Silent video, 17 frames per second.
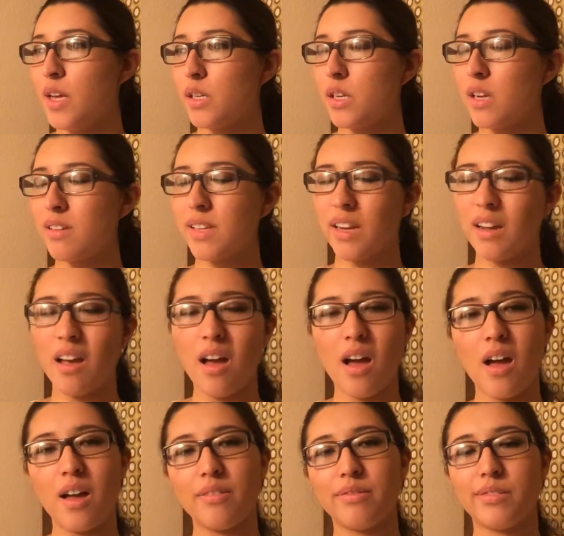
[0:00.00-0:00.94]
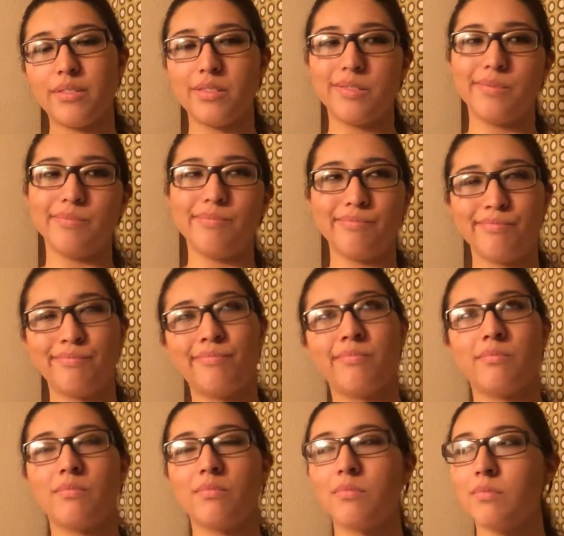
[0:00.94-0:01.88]
So I was like, ah,
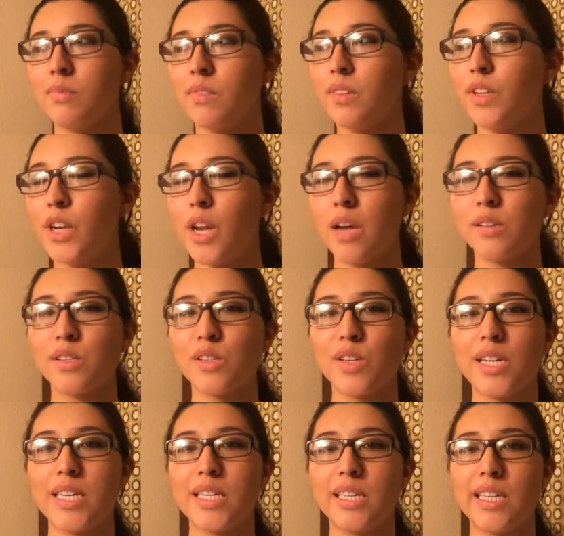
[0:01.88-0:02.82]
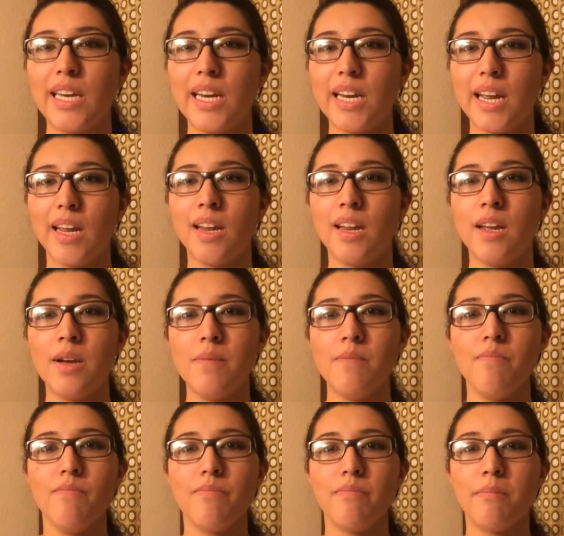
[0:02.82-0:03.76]
you know, I was gonna delete it.
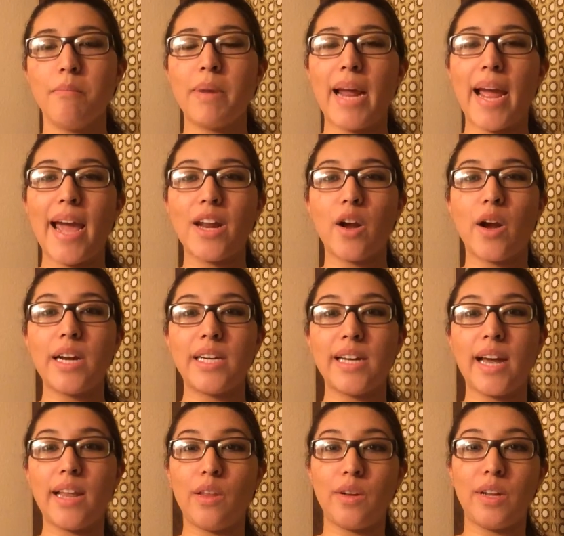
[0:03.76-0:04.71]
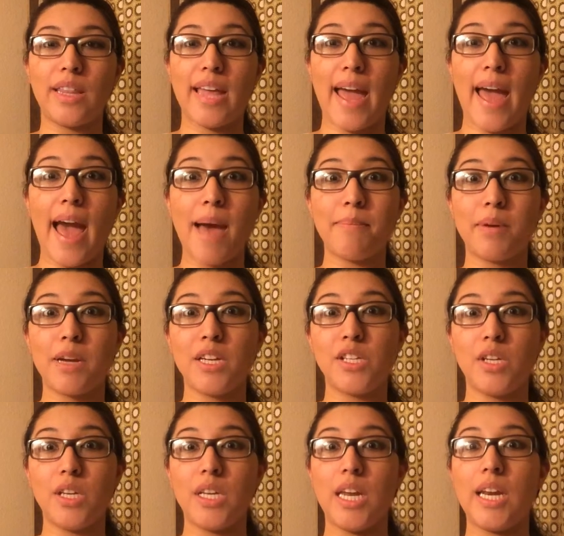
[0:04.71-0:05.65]
But I had already downloaded the app
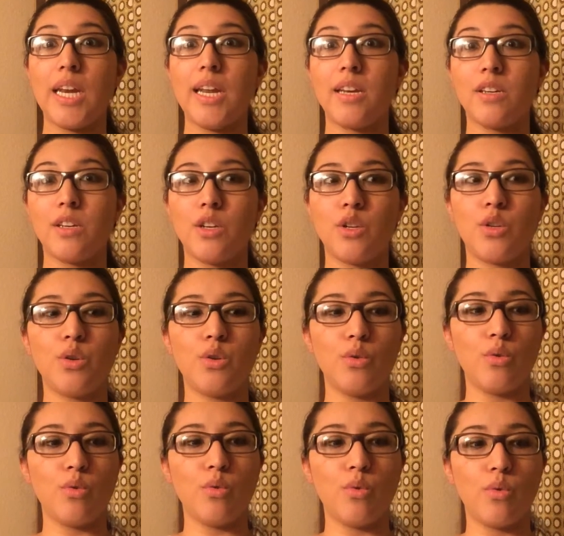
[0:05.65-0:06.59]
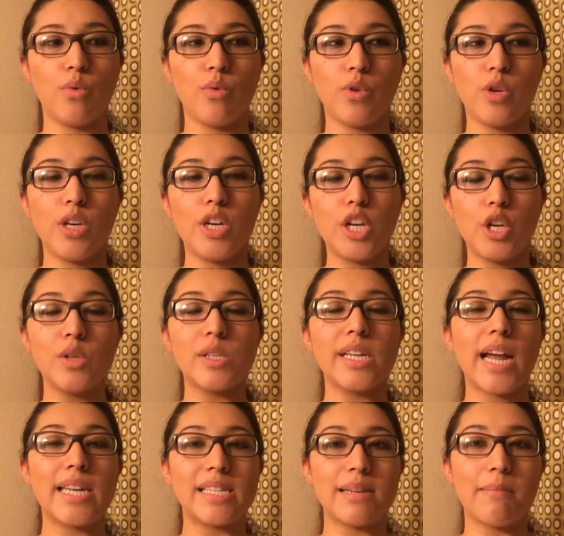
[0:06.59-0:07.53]
because you need it to you need to use
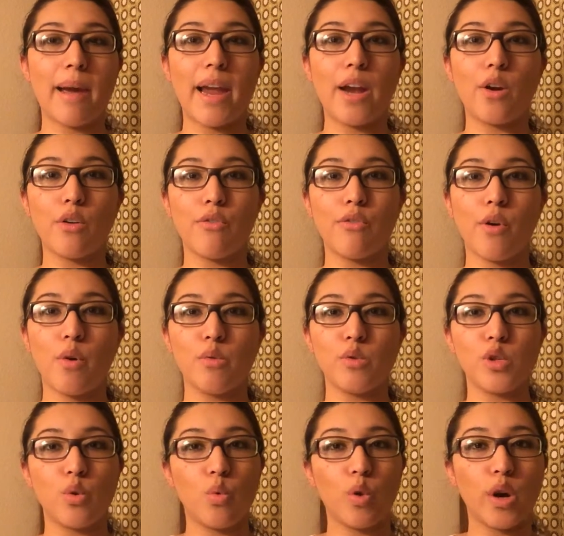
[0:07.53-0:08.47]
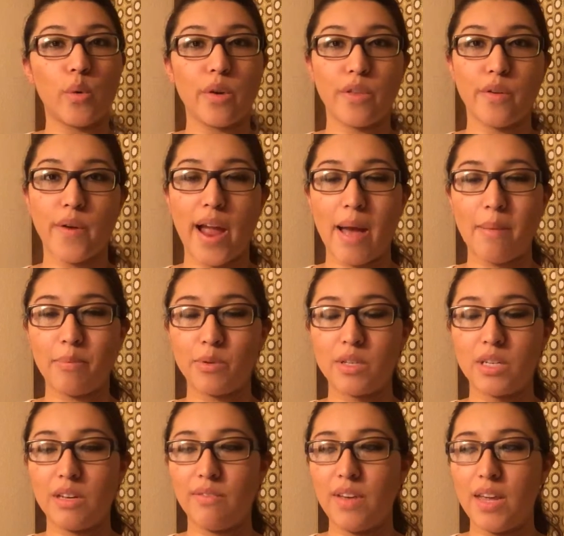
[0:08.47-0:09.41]
it as a microphone to work with your Apple
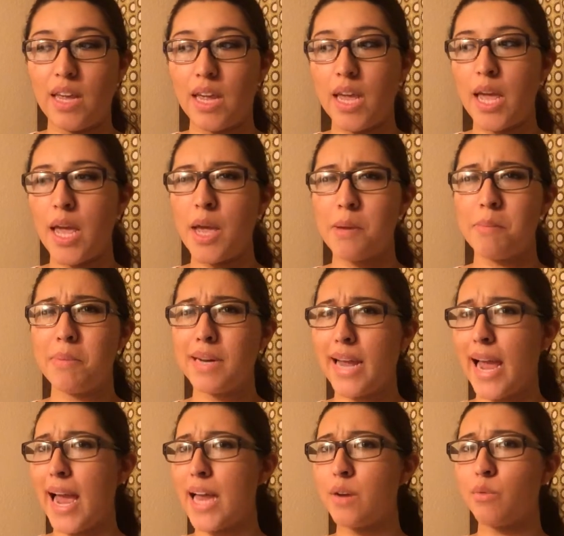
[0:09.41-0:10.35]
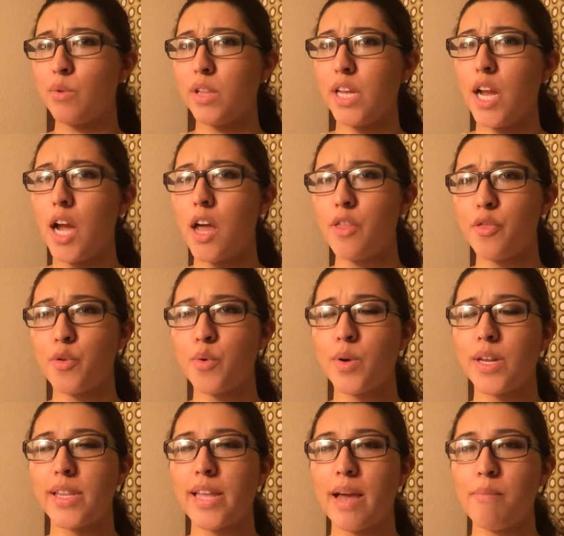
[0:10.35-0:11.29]
TV. But I hadn't really gone through
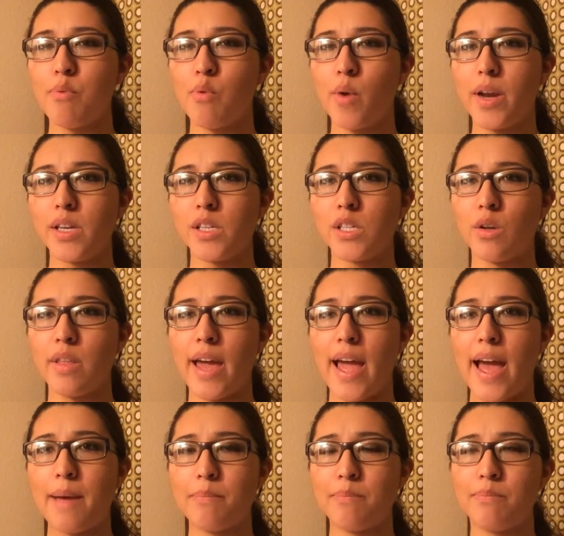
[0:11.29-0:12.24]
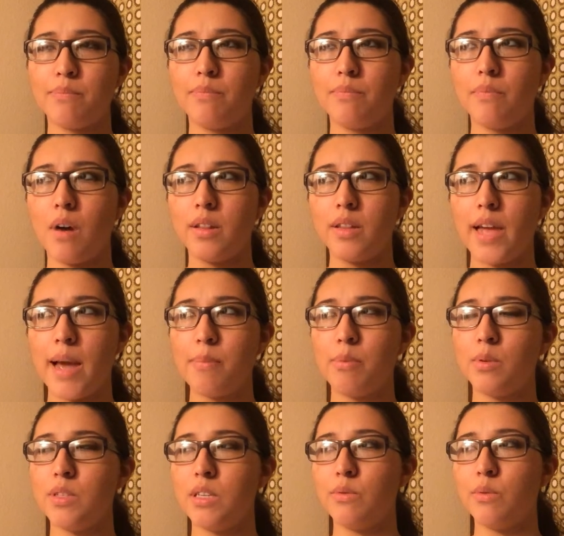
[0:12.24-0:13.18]
it at that point. So the app on the
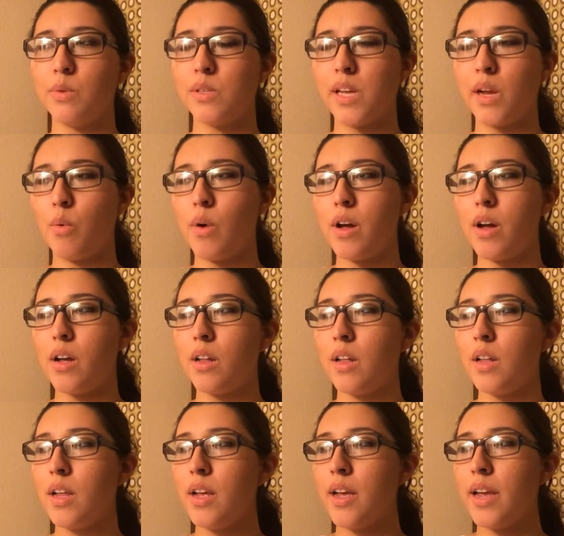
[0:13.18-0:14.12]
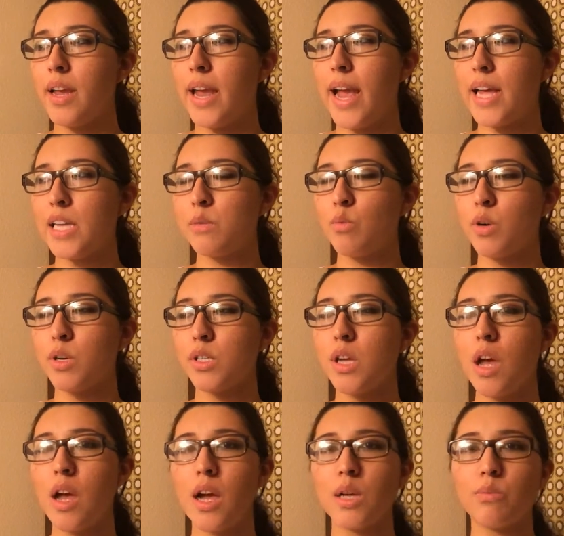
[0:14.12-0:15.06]
Apple TV was like, well, it has more
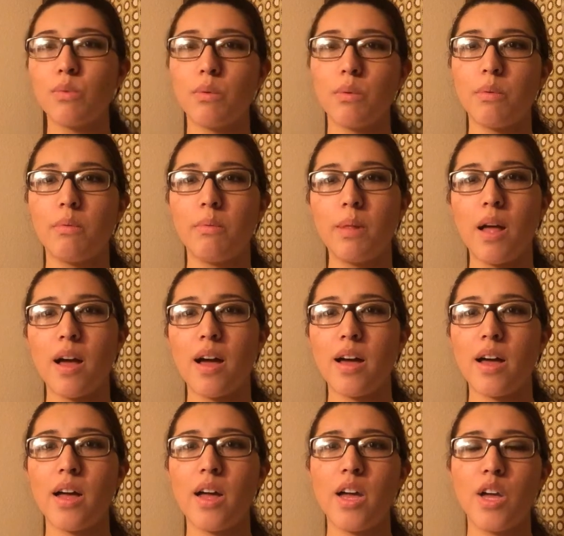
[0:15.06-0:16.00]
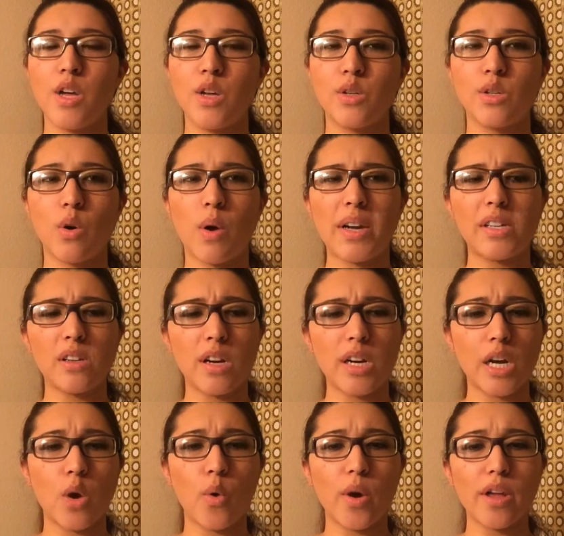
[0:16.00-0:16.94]
songs, blah, blah, blah, blah. So I
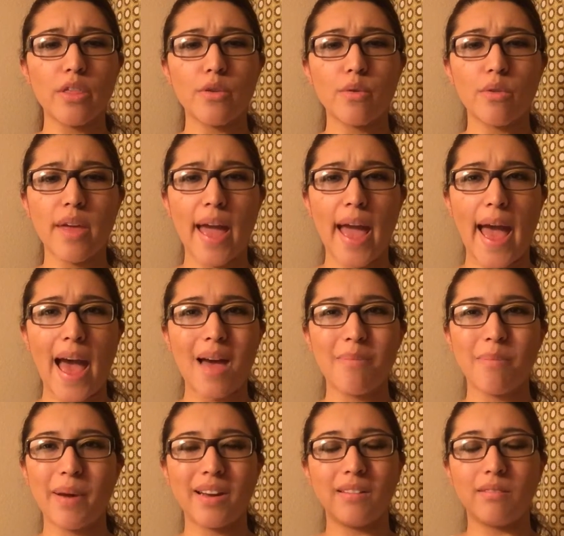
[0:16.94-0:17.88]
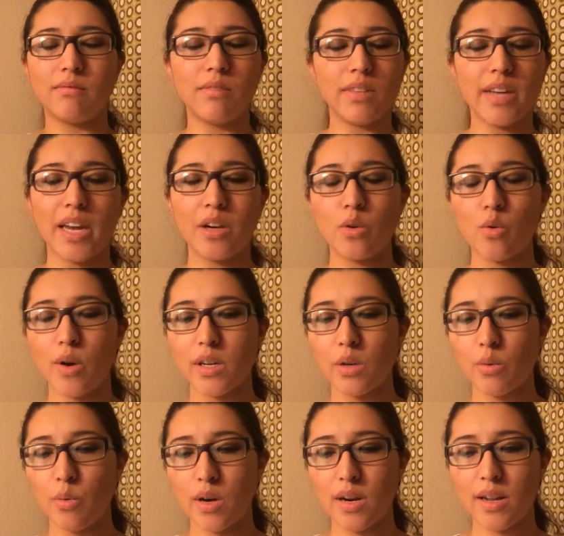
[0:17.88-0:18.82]
started going through the app. I ignored
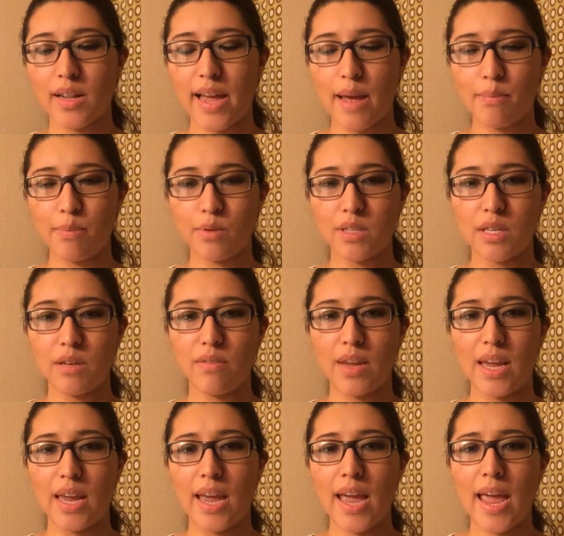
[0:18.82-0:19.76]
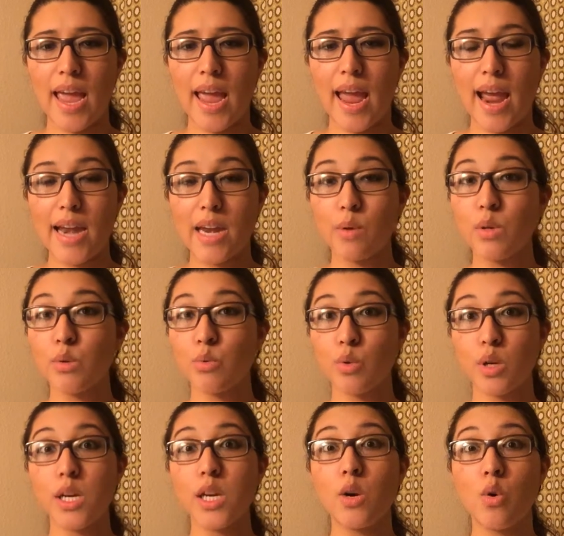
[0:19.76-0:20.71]
the one on the Apple TV and it was
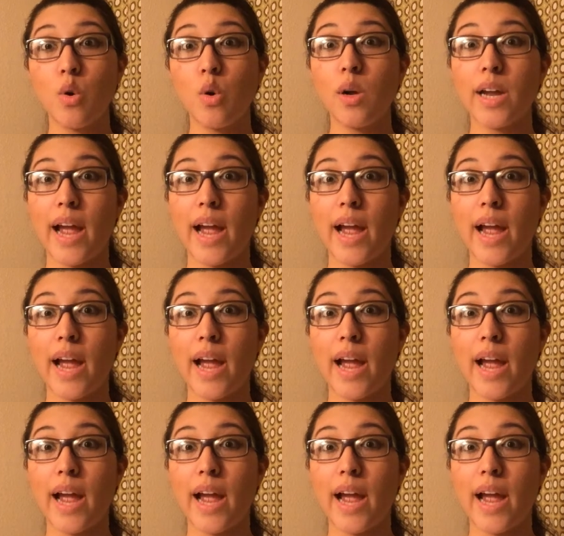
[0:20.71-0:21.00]
really cool.